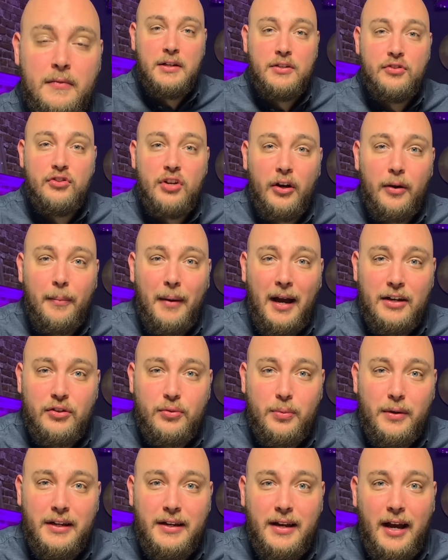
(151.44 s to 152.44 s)
Jeremiah
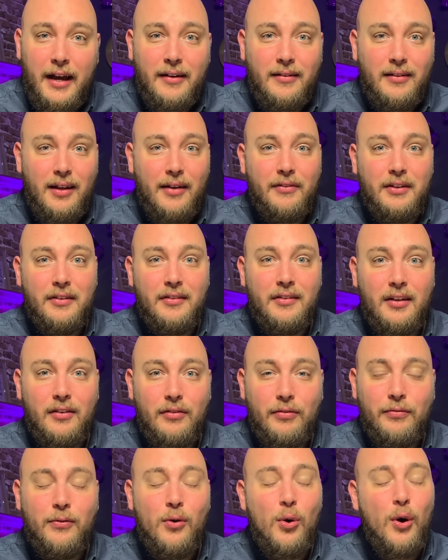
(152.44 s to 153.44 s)
twenty-nine eleven
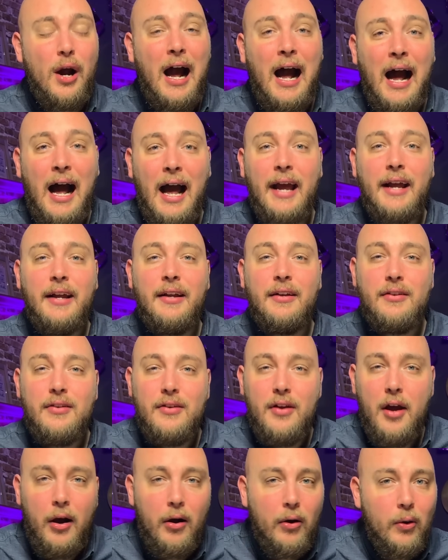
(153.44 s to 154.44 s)
says, "For I
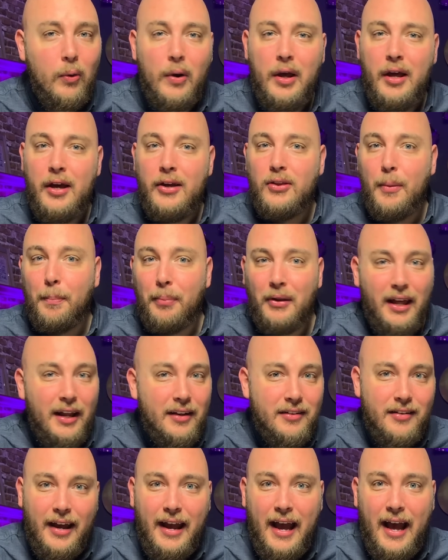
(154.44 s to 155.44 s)
know the
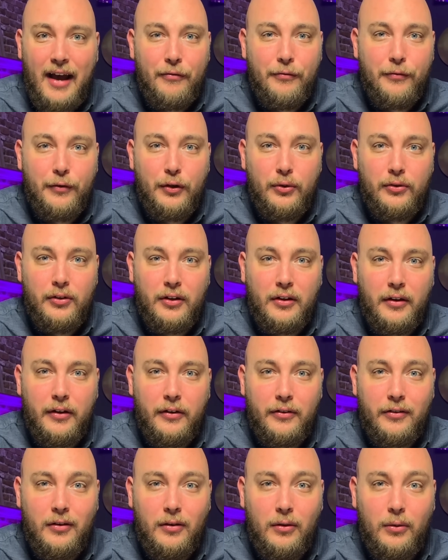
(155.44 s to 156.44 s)
plans I have for you,
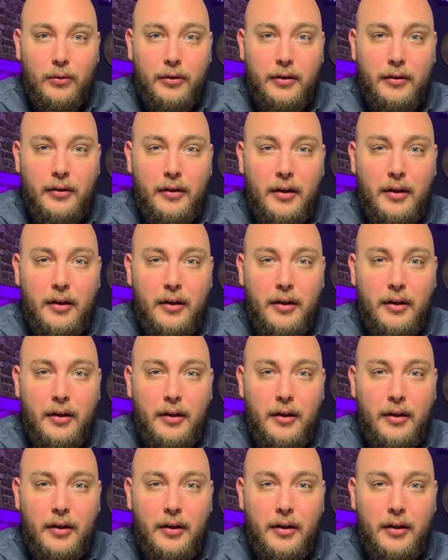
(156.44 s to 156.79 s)
declares the Lord,